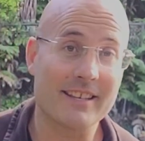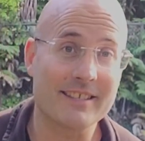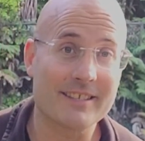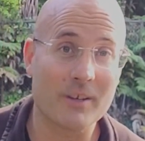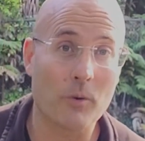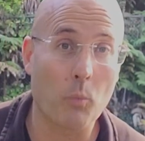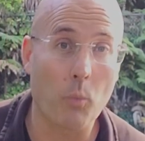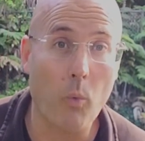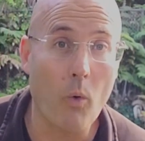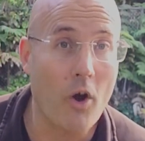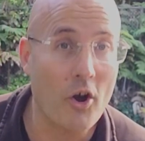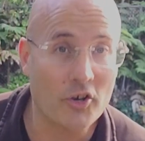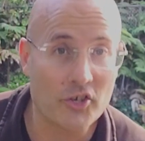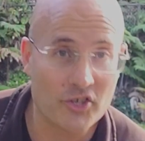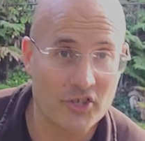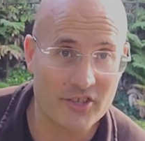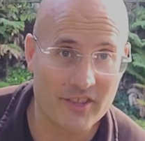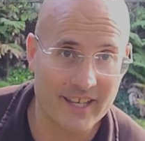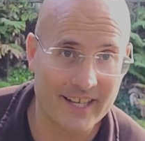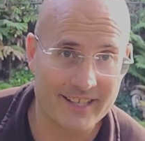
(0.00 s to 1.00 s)
to
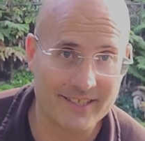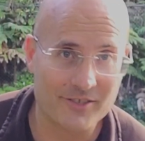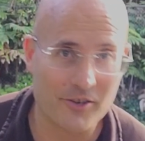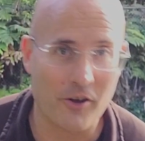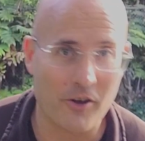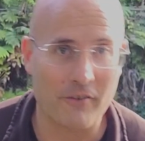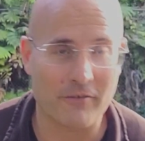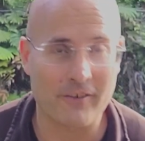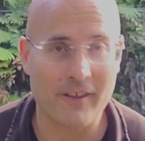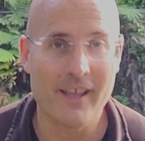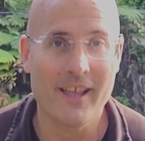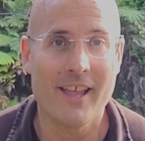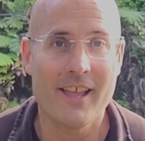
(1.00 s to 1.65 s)
wash things off.